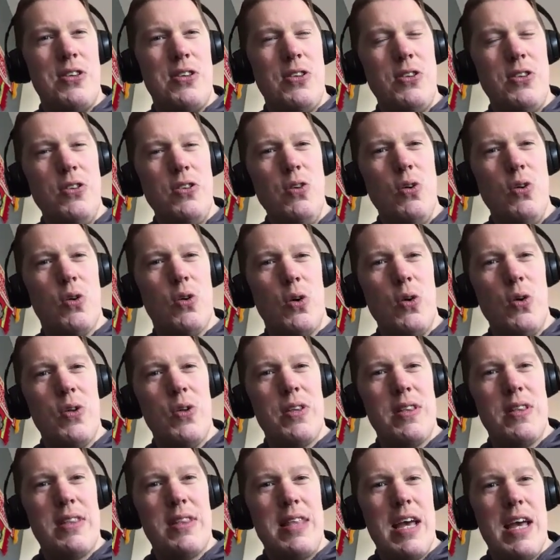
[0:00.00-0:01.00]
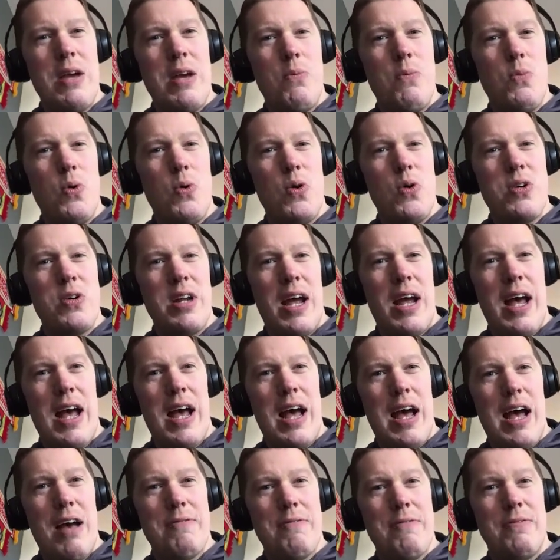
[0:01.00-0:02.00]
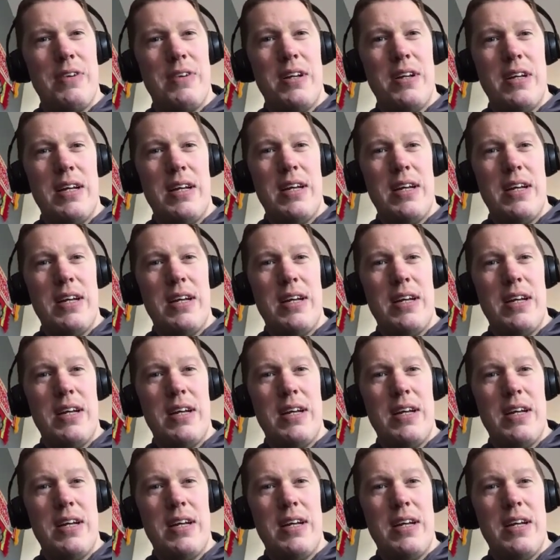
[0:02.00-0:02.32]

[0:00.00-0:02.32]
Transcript: You thought they would have